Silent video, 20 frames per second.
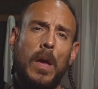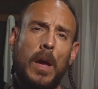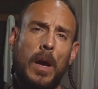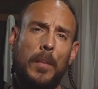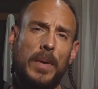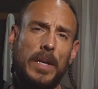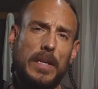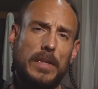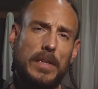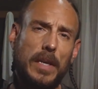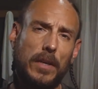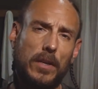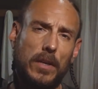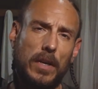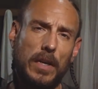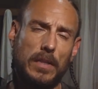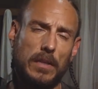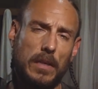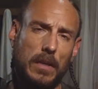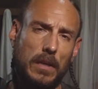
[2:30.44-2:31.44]
I'm gonna take you
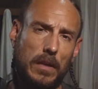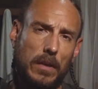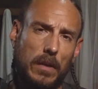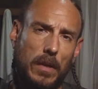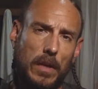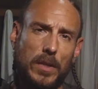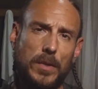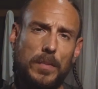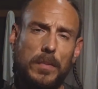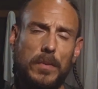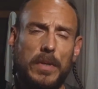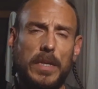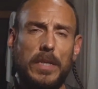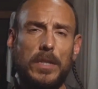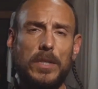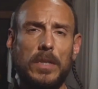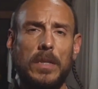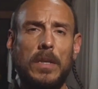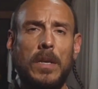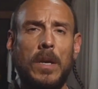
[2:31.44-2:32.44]
guys on a little
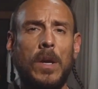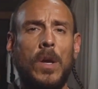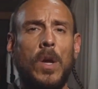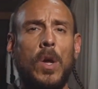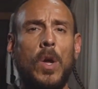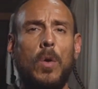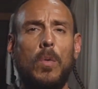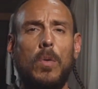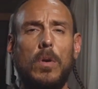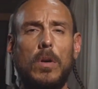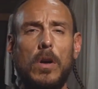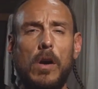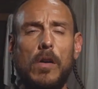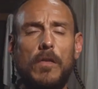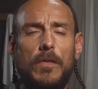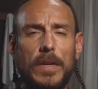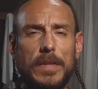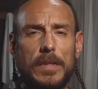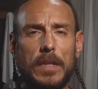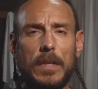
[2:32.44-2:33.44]
exploration. We'll go
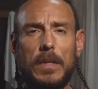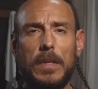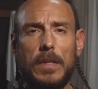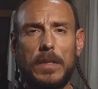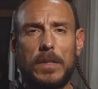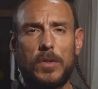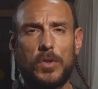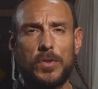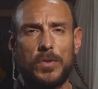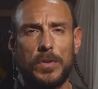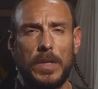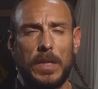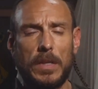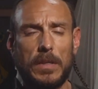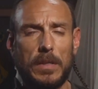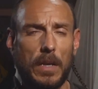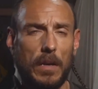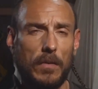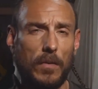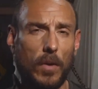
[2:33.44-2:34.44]
visit these trees
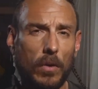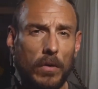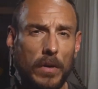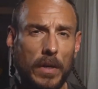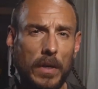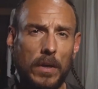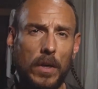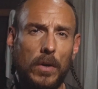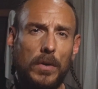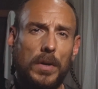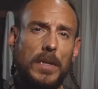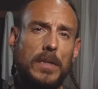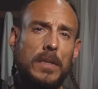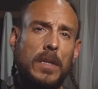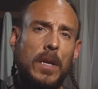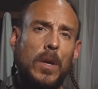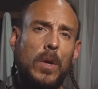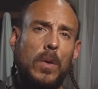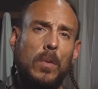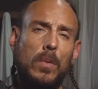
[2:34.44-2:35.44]
that I've already noticed.
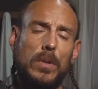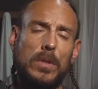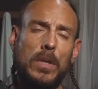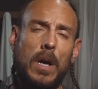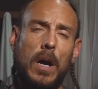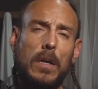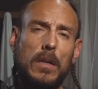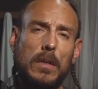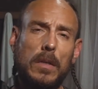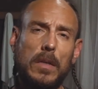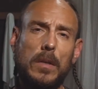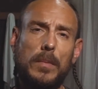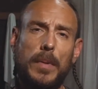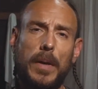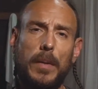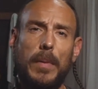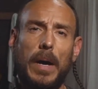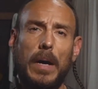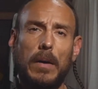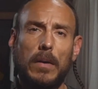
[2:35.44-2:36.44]
We'll talk a little bit
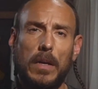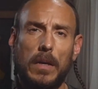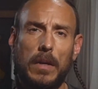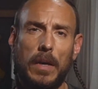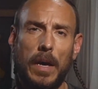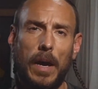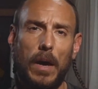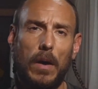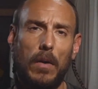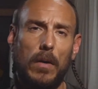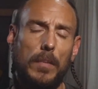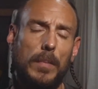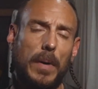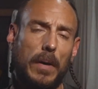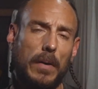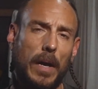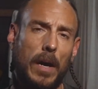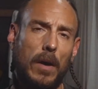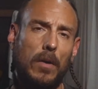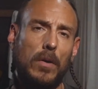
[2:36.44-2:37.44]
about cacao,
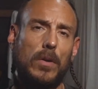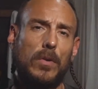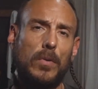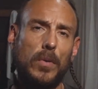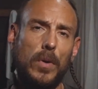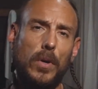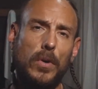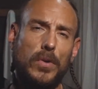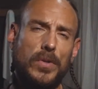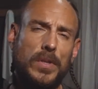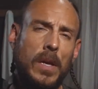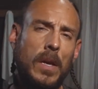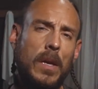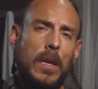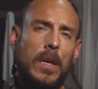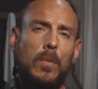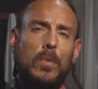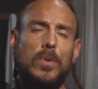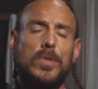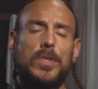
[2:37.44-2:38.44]
about how it grows,
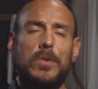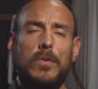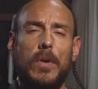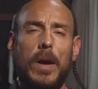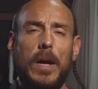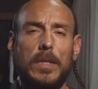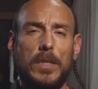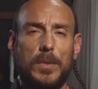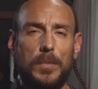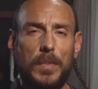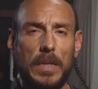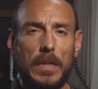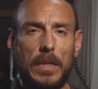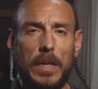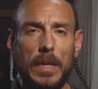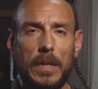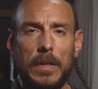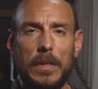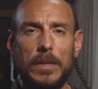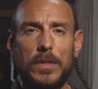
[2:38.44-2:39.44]
and we'll
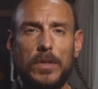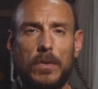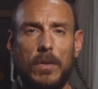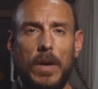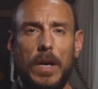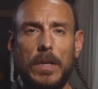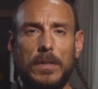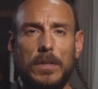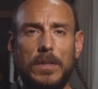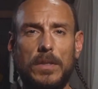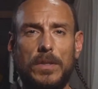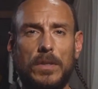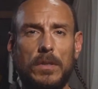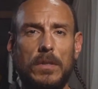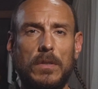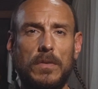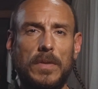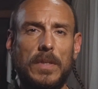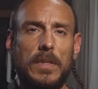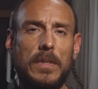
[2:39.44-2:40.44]
begin to scratch the
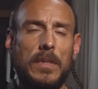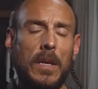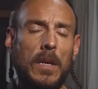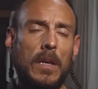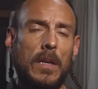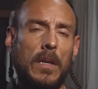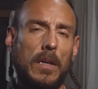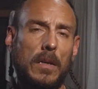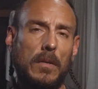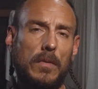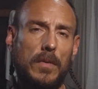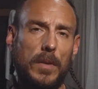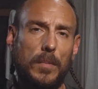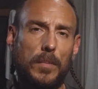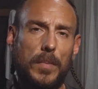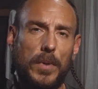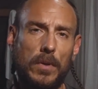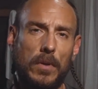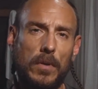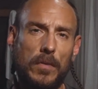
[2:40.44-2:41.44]
surface of the
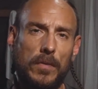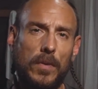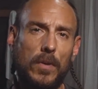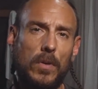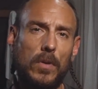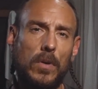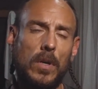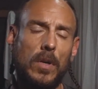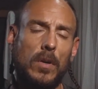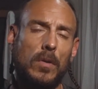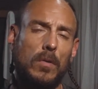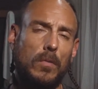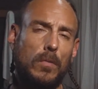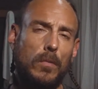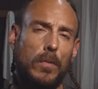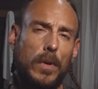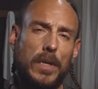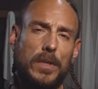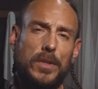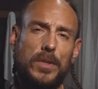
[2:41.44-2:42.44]
beautiful,
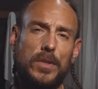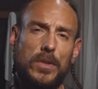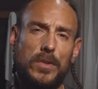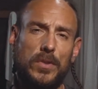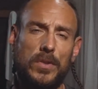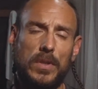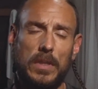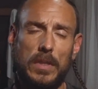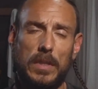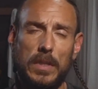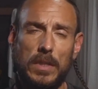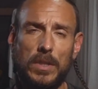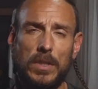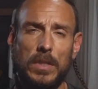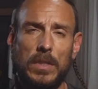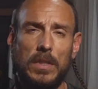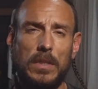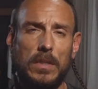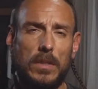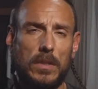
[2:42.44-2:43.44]
rich
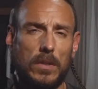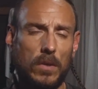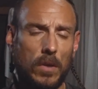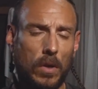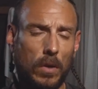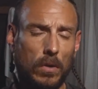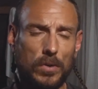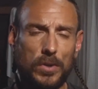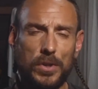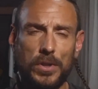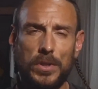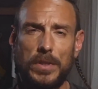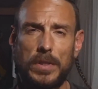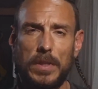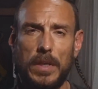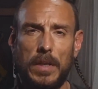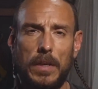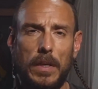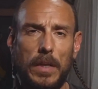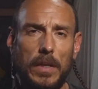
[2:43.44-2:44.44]
traditions, cultures,
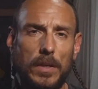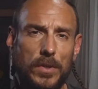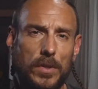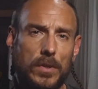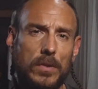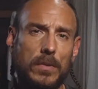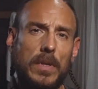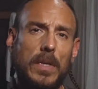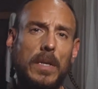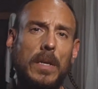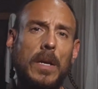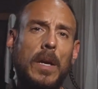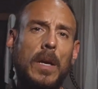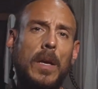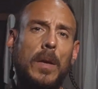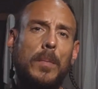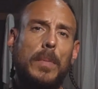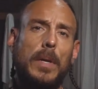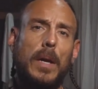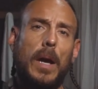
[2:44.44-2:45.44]
and history
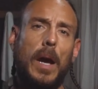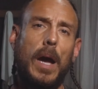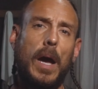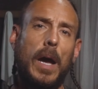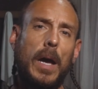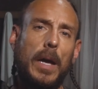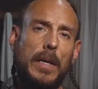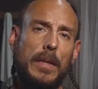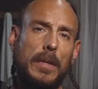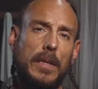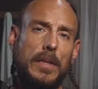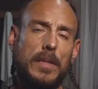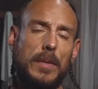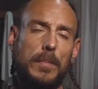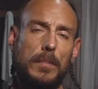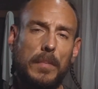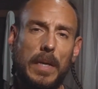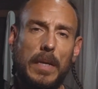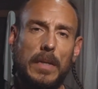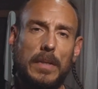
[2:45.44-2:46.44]
behind this
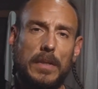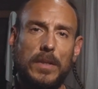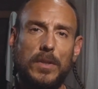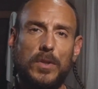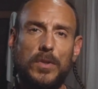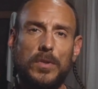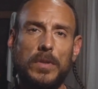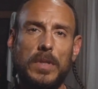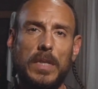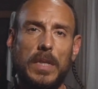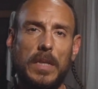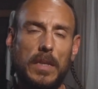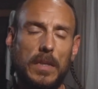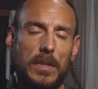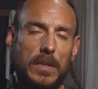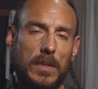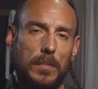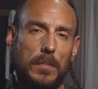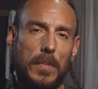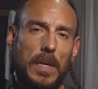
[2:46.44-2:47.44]
amazing tree,
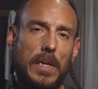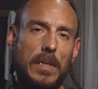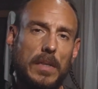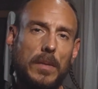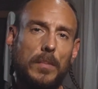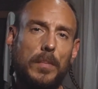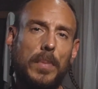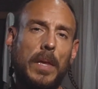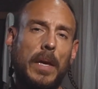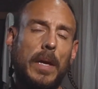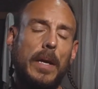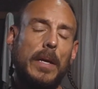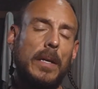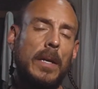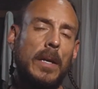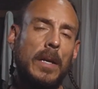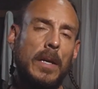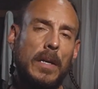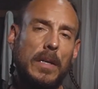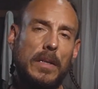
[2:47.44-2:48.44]
this amazing plant,
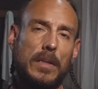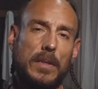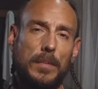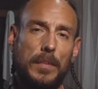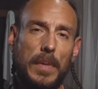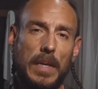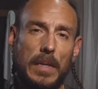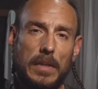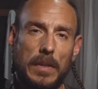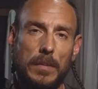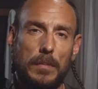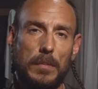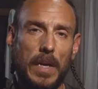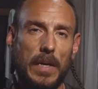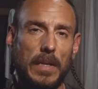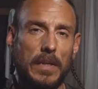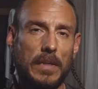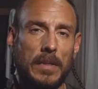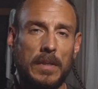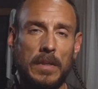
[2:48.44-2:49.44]
this amazing
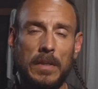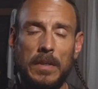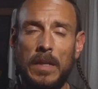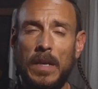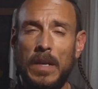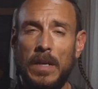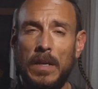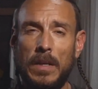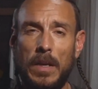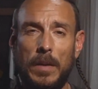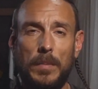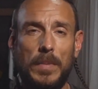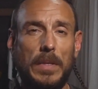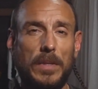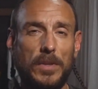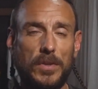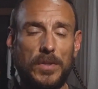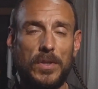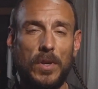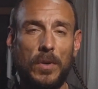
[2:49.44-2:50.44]
medicine. I mean,
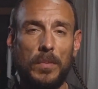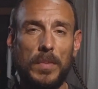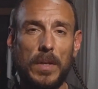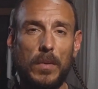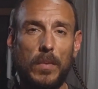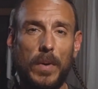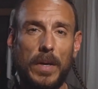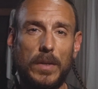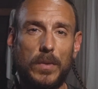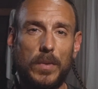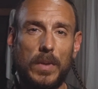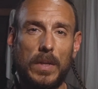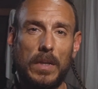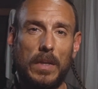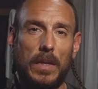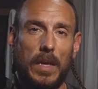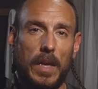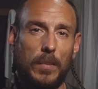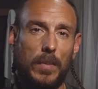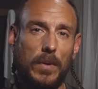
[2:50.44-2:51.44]
there's so many ways we
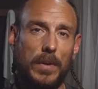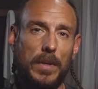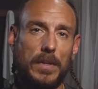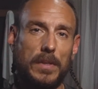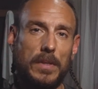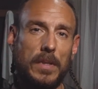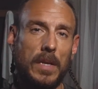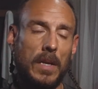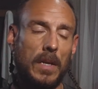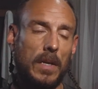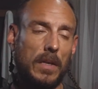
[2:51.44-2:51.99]
can label this.